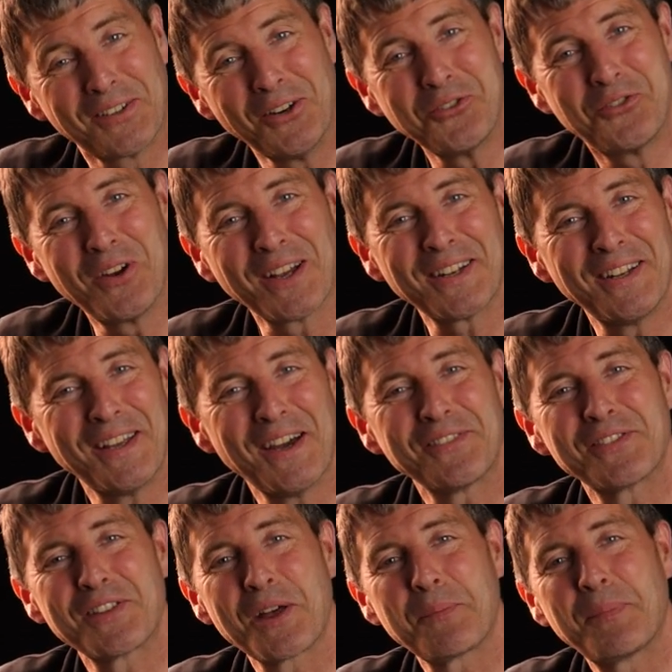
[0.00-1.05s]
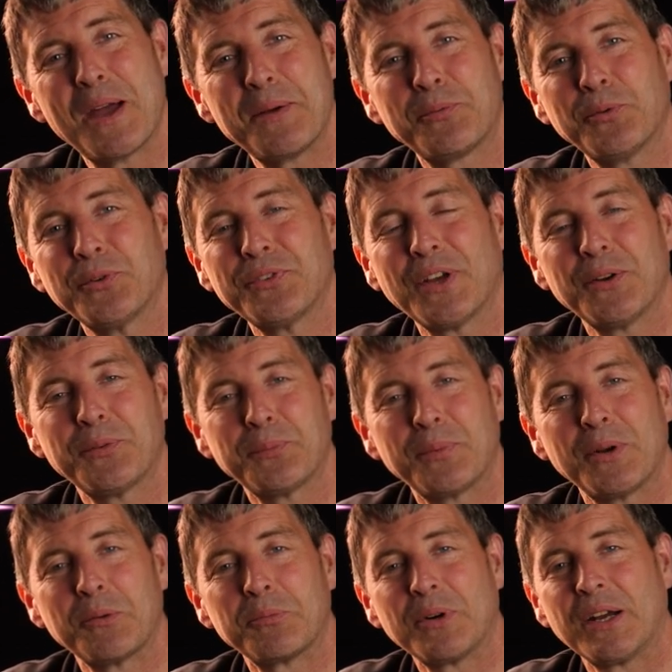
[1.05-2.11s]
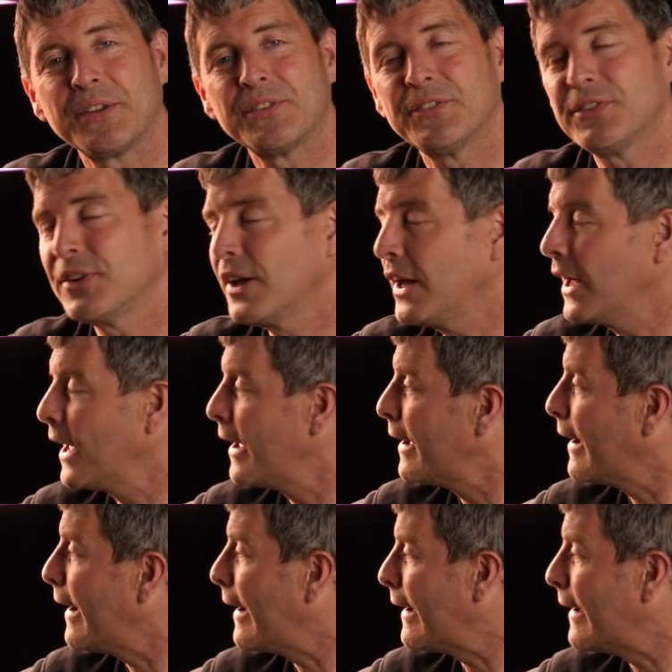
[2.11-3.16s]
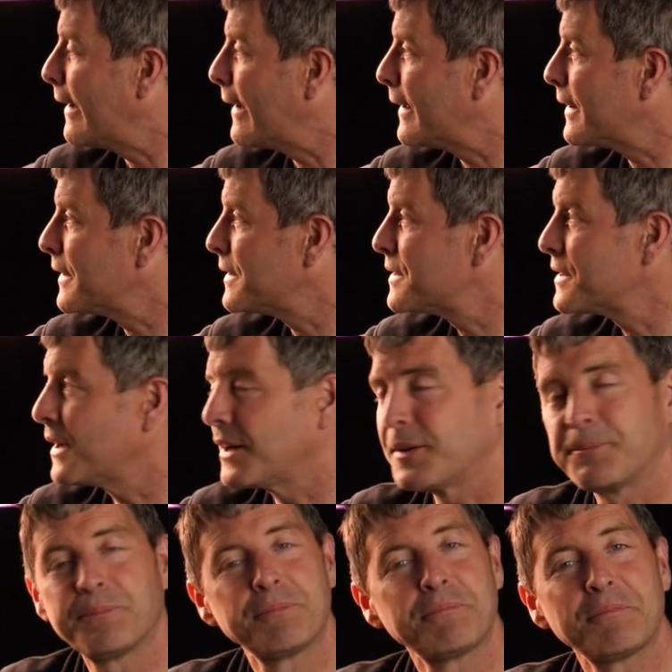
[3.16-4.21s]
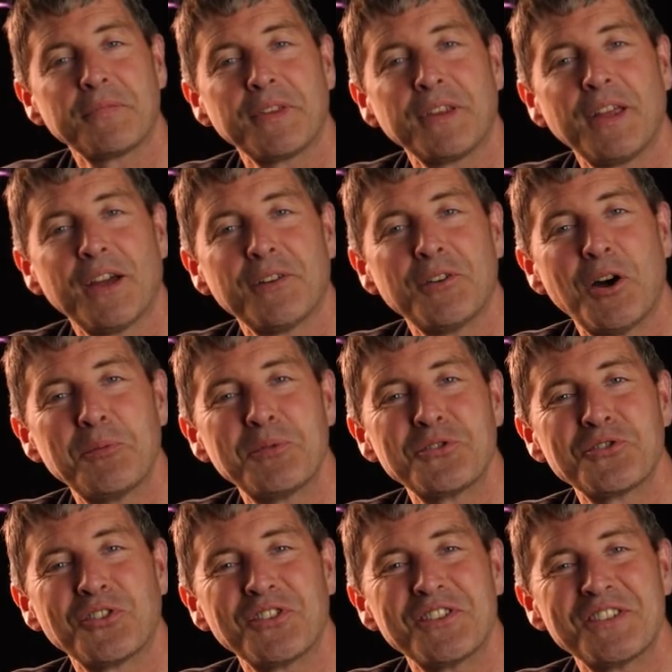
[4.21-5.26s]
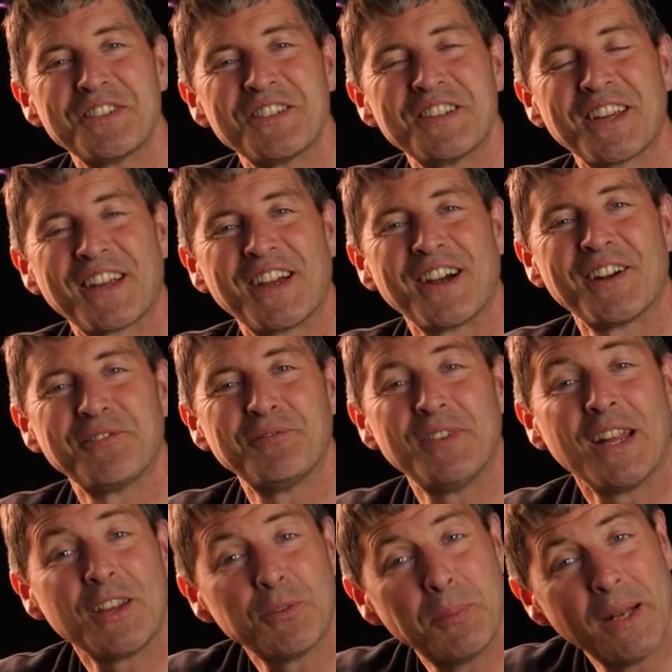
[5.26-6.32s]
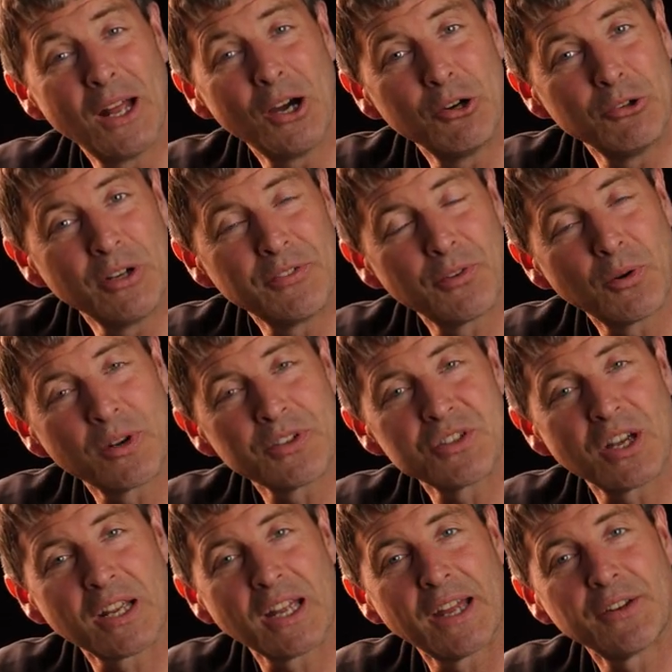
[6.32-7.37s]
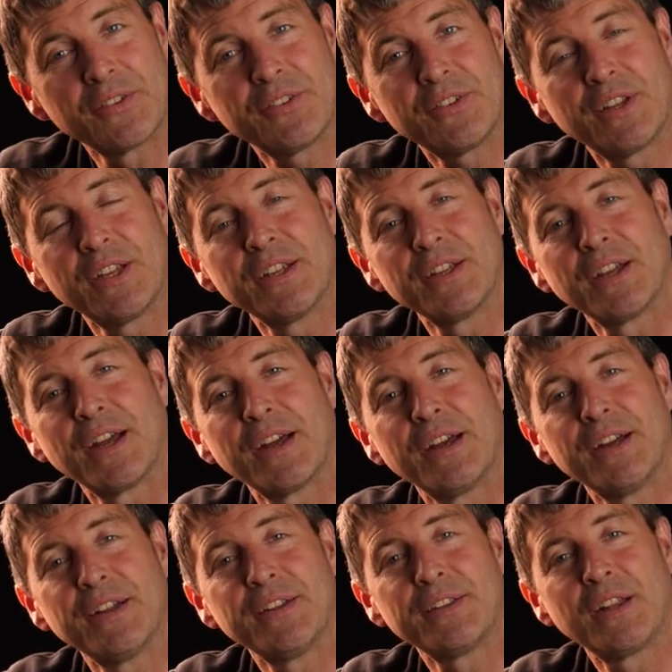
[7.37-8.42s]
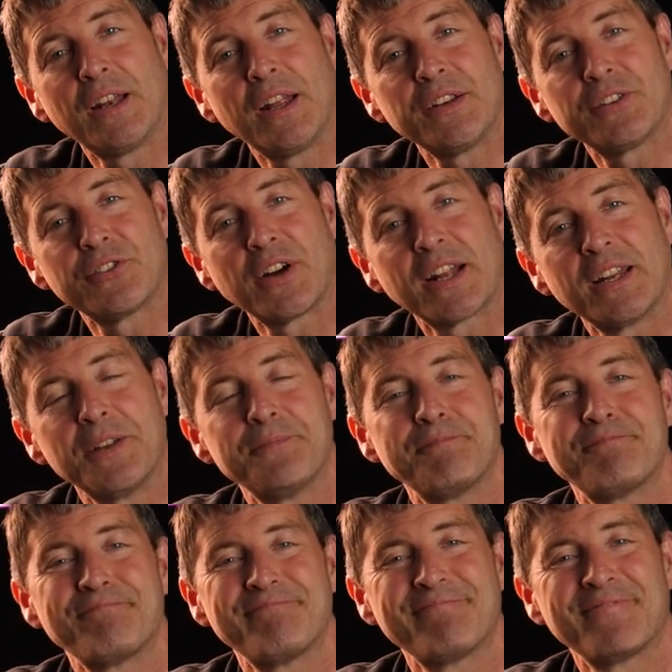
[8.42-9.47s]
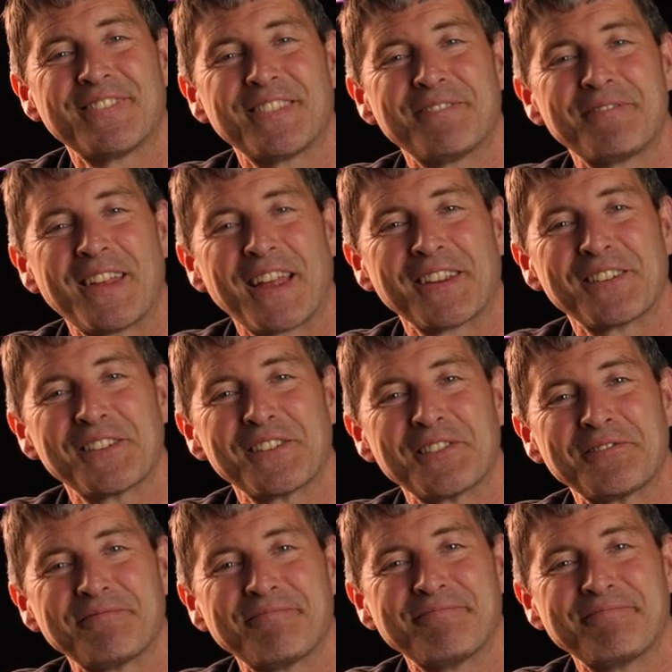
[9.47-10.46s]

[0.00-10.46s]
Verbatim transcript: so quickly after that paper was out. It's pretty impressive. And um, yeah, hope you enjoyed. Take care. Links below if you want to check out the uh, the light directly. Thanks.